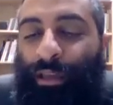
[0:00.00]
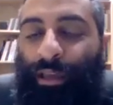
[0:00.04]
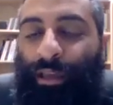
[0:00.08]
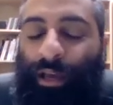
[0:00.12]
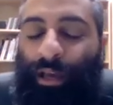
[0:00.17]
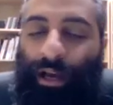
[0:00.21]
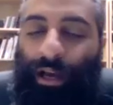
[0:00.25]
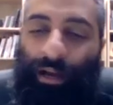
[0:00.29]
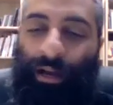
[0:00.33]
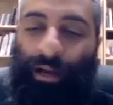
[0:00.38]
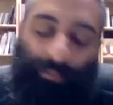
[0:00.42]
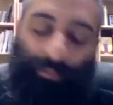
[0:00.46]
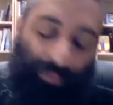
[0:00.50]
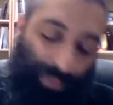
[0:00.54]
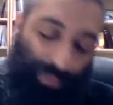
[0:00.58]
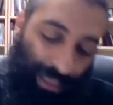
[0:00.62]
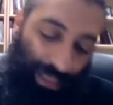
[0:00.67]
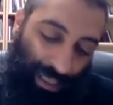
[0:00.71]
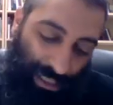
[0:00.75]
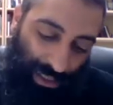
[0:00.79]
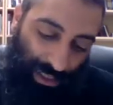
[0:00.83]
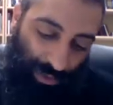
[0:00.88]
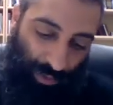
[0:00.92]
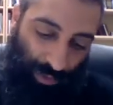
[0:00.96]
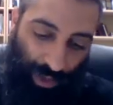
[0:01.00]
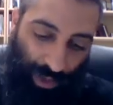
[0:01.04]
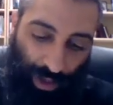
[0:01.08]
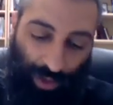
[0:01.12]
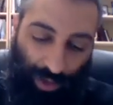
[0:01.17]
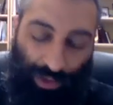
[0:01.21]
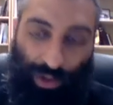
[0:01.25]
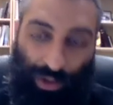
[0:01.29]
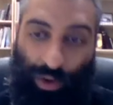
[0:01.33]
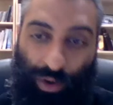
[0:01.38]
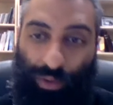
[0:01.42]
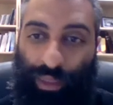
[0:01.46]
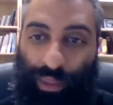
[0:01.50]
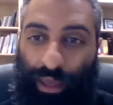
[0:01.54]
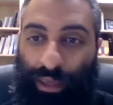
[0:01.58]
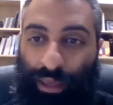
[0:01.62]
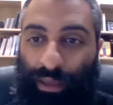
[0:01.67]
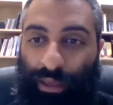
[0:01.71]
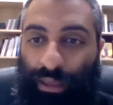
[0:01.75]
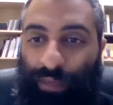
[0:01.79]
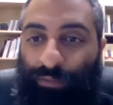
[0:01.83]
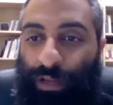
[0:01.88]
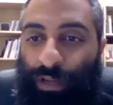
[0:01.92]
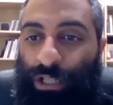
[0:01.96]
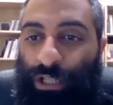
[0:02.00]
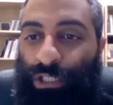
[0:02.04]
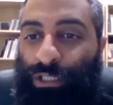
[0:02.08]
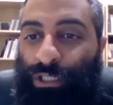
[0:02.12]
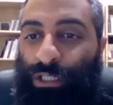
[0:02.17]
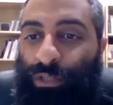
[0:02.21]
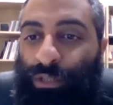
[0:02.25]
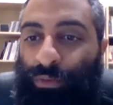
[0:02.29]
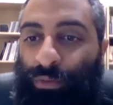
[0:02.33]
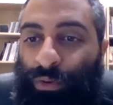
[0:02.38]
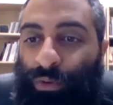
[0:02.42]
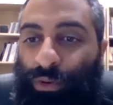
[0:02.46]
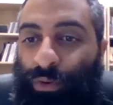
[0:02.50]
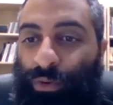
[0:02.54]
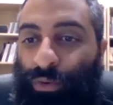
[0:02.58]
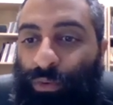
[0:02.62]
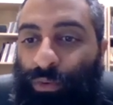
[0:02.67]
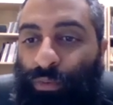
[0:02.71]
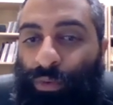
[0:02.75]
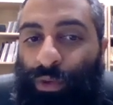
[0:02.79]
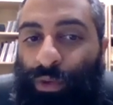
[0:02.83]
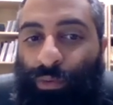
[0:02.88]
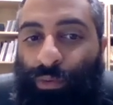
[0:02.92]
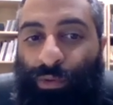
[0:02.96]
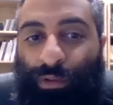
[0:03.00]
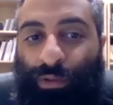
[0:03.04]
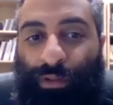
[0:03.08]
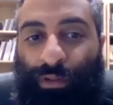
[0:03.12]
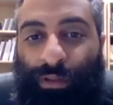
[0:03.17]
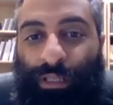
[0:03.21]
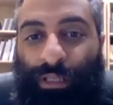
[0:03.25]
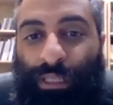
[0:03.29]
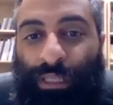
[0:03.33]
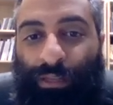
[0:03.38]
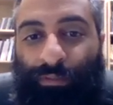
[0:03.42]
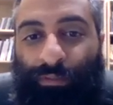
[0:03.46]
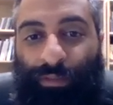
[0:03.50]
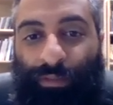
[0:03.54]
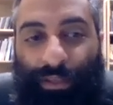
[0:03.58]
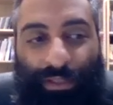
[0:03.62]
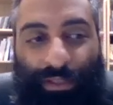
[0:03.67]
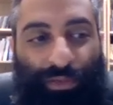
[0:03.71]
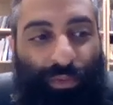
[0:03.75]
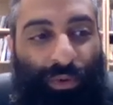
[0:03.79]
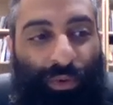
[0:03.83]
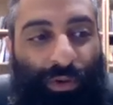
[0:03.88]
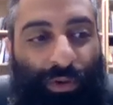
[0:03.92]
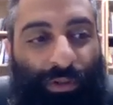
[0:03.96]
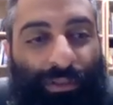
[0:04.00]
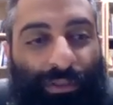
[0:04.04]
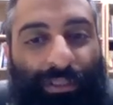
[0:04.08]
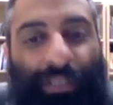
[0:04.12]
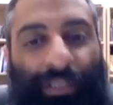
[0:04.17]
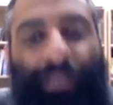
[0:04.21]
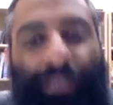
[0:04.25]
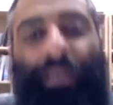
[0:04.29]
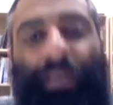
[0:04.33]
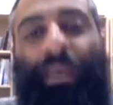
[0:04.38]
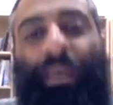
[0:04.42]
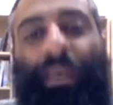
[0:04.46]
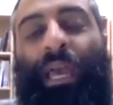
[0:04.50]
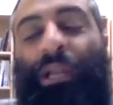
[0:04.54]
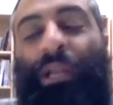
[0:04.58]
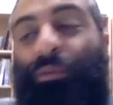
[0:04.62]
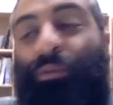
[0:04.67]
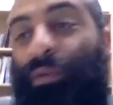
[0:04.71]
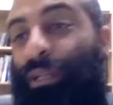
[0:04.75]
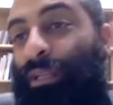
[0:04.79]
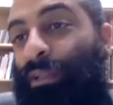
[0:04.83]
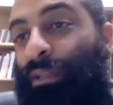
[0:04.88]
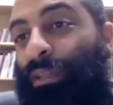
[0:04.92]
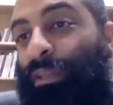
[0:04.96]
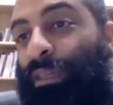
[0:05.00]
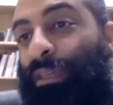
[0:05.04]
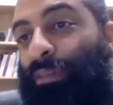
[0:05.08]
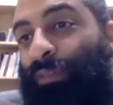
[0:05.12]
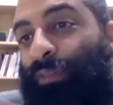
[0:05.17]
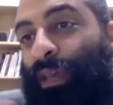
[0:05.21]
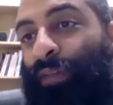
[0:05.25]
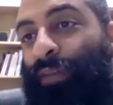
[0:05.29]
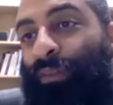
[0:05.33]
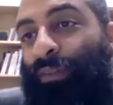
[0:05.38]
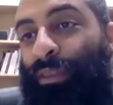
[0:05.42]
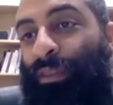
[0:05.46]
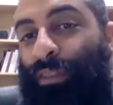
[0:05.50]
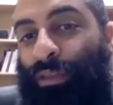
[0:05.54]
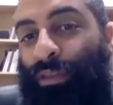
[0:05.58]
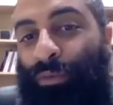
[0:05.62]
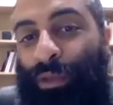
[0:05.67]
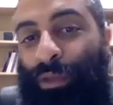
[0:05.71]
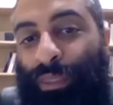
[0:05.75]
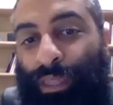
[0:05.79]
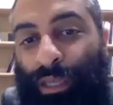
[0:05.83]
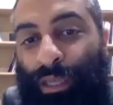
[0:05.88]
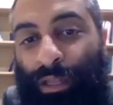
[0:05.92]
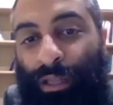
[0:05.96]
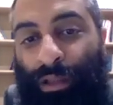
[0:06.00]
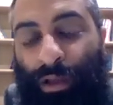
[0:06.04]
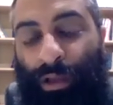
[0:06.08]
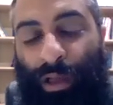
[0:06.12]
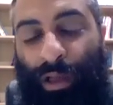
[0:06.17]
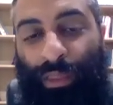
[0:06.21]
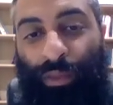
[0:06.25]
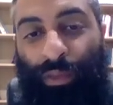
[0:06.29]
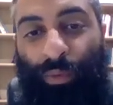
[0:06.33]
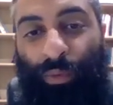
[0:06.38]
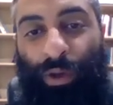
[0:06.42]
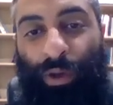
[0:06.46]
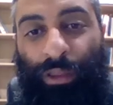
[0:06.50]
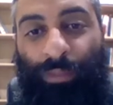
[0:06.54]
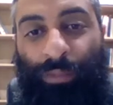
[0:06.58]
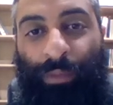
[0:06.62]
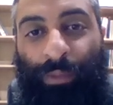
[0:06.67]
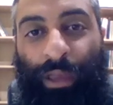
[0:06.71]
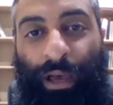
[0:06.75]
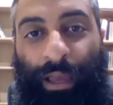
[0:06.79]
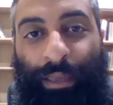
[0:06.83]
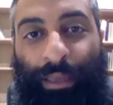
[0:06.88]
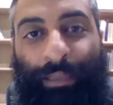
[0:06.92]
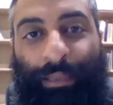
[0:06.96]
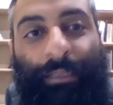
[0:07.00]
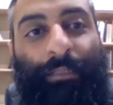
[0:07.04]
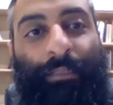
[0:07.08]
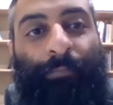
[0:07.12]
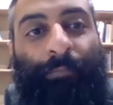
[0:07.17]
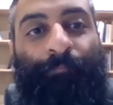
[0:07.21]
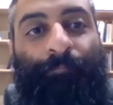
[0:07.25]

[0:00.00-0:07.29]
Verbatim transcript: um, because we all know that eventually we're, we will leave this world and we're going to leave everything with it and the wealth behind.